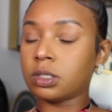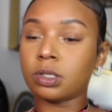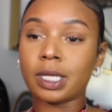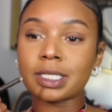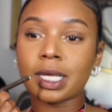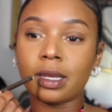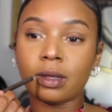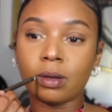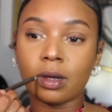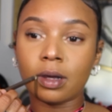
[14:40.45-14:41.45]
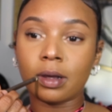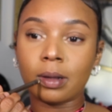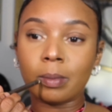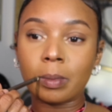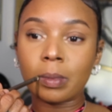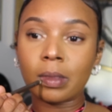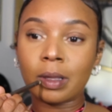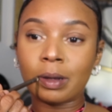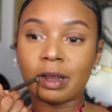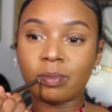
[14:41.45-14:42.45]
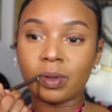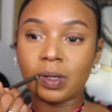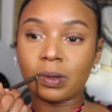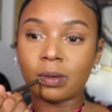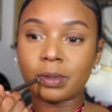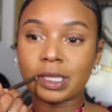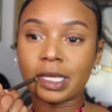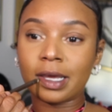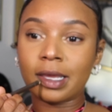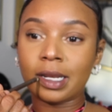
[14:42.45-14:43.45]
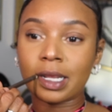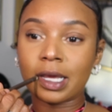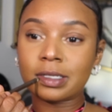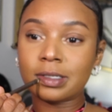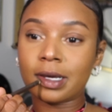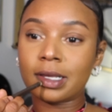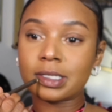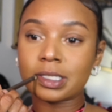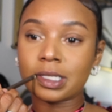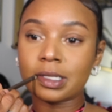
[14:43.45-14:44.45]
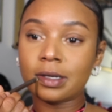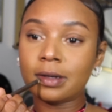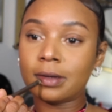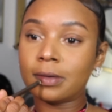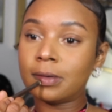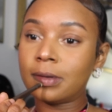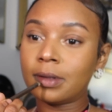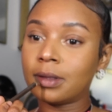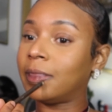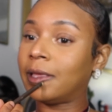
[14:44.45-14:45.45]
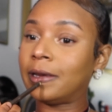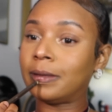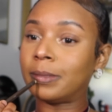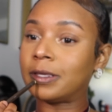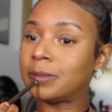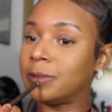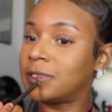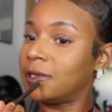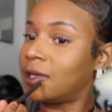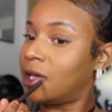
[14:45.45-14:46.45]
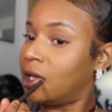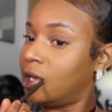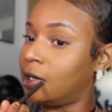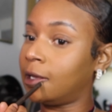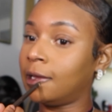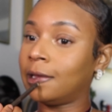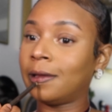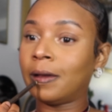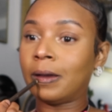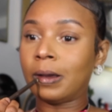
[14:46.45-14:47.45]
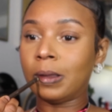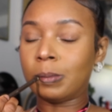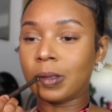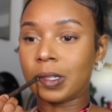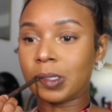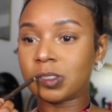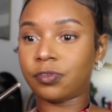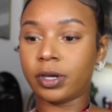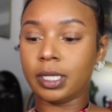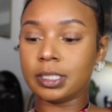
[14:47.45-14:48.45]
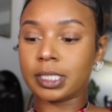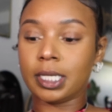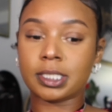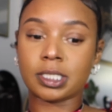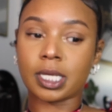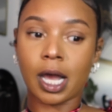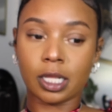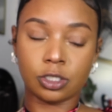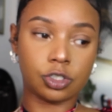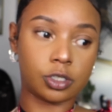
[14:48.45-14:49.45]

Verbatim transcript: So that's kind of um, what I've been doing with that. And as you guys know, Nandy makes music and we've been close friends like since college.